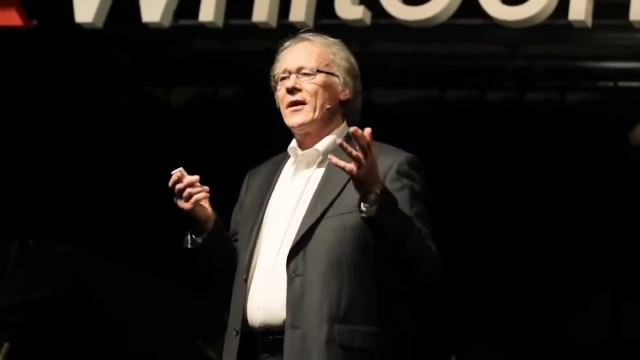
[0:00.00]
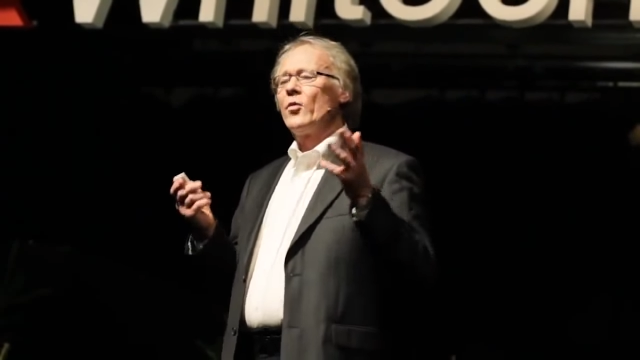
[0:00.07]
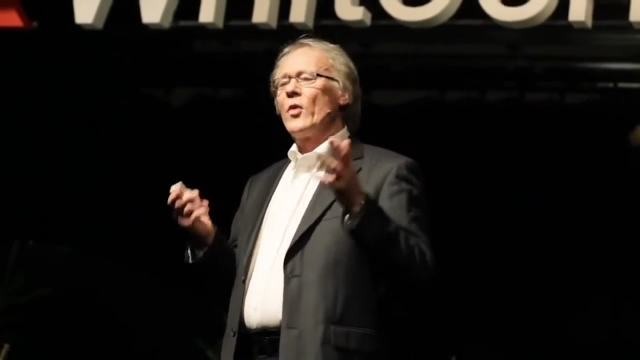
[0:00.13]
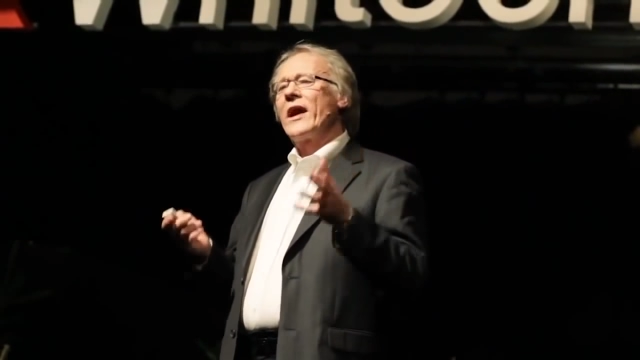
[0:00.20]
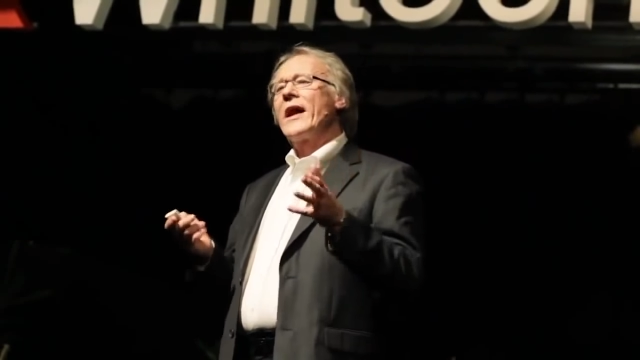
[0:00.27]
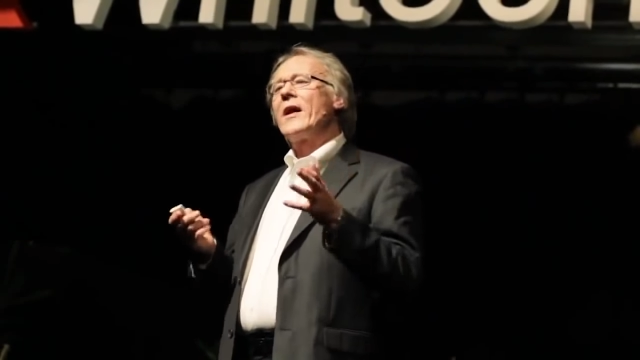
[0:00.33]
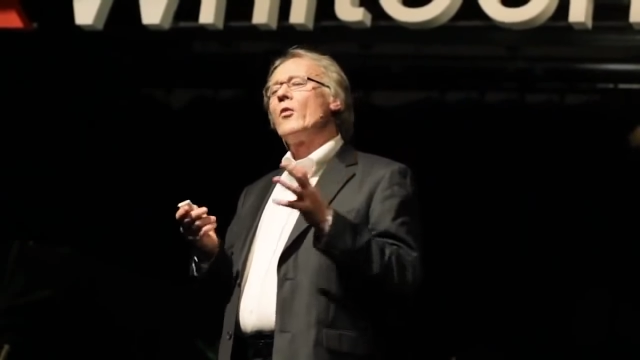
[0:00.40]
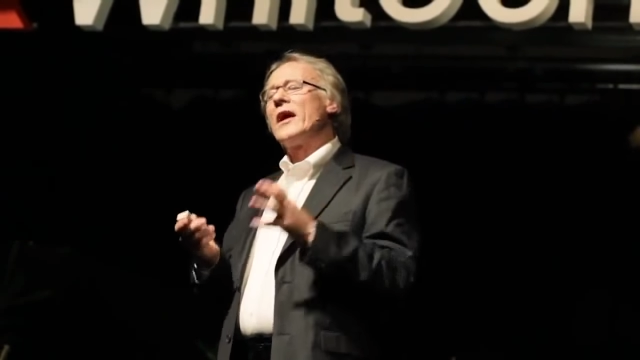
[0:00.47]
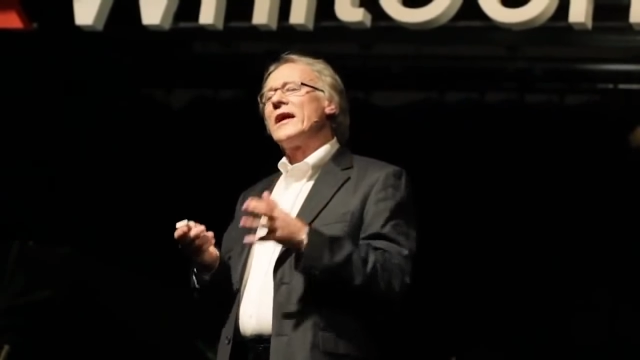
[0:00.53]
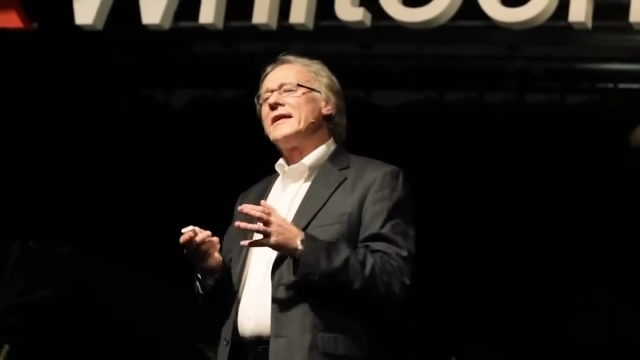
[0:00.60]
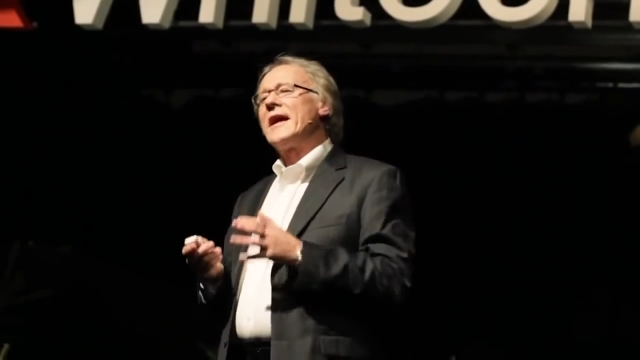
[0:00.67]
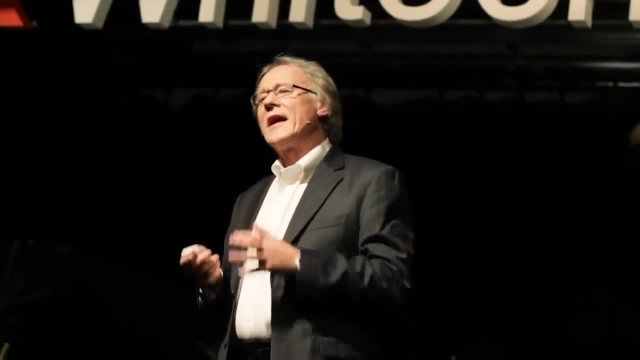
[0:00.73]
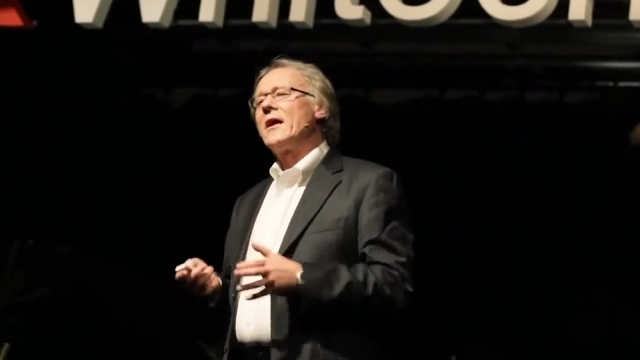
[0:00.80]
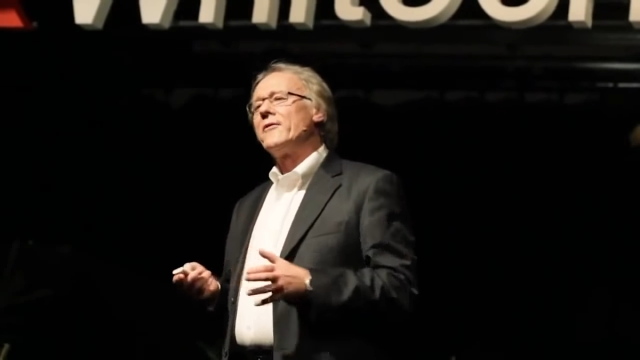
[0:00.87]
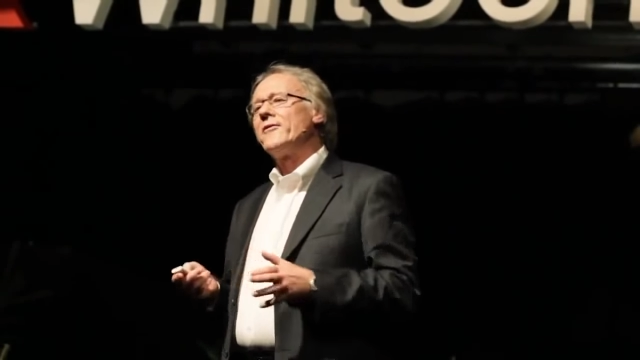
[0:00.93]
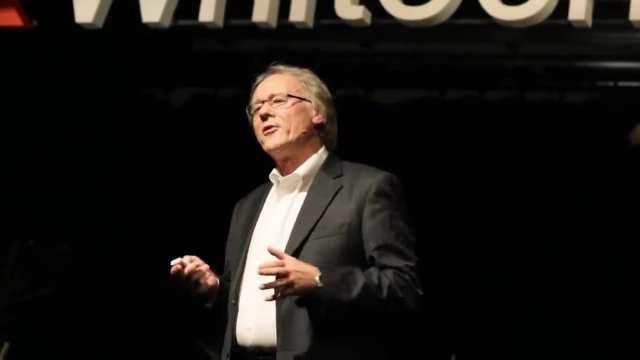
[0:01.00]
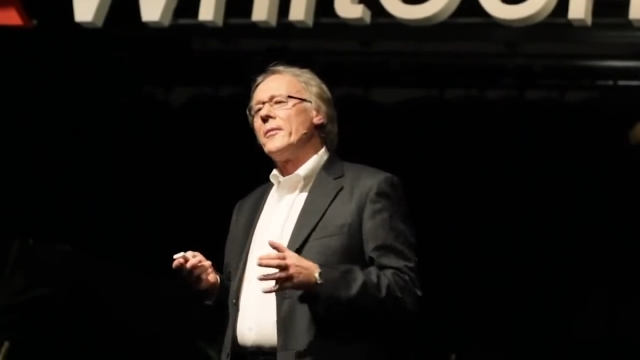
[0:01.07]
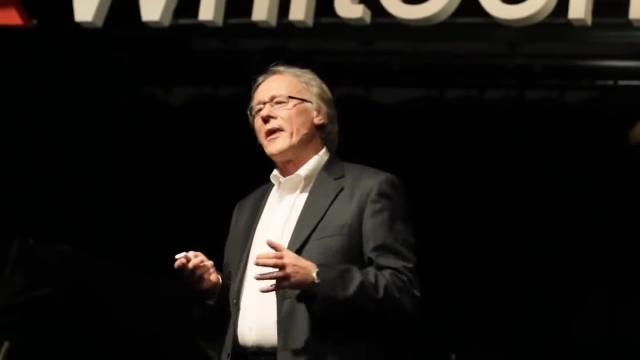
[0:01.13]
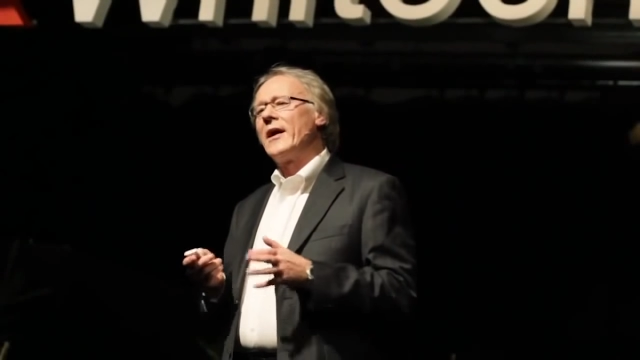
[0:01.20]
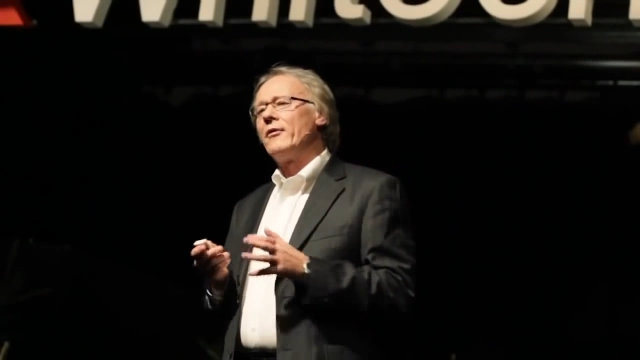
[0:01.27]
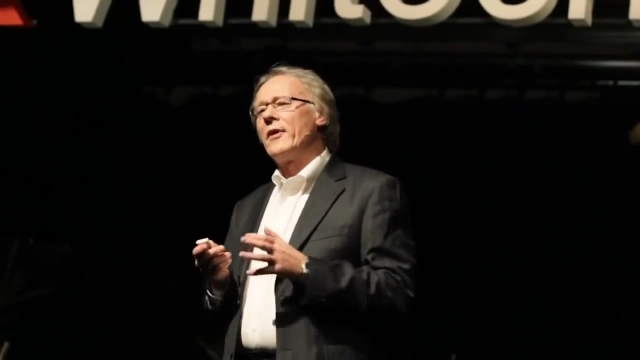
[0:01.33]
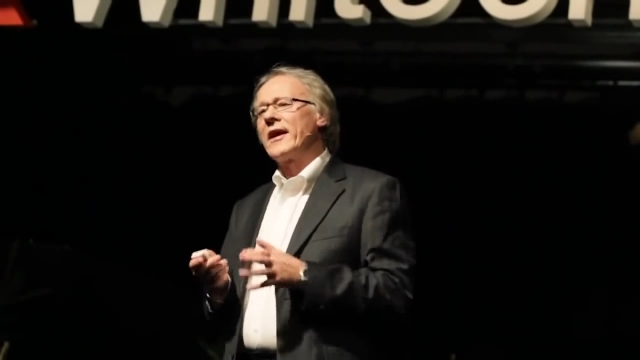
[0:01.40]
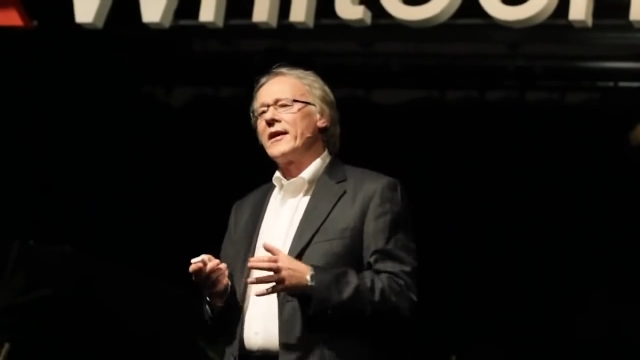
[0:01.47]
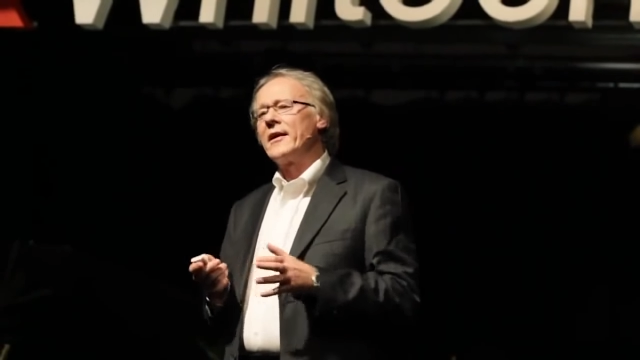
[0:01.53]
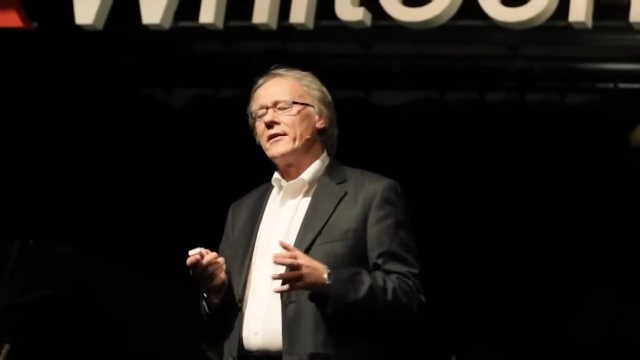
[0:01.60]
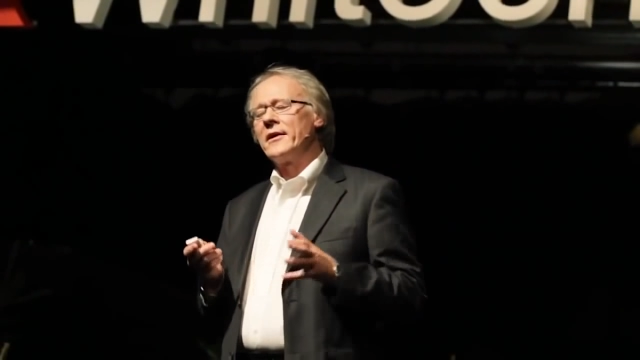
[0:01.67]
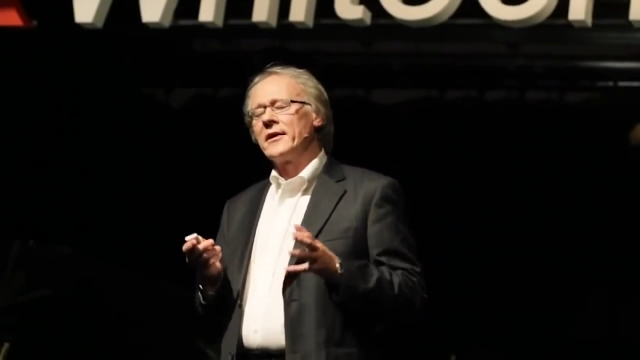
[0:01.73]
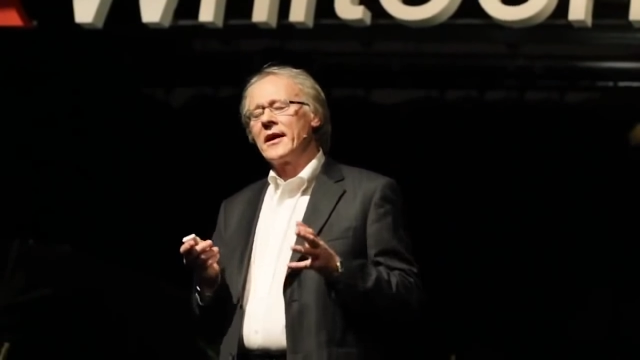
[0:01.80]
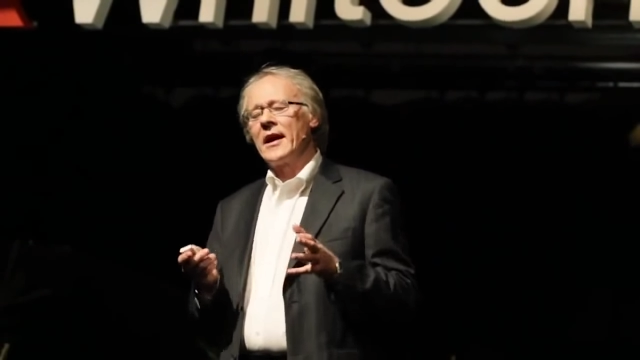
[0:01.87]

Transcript: And when I went down for my regular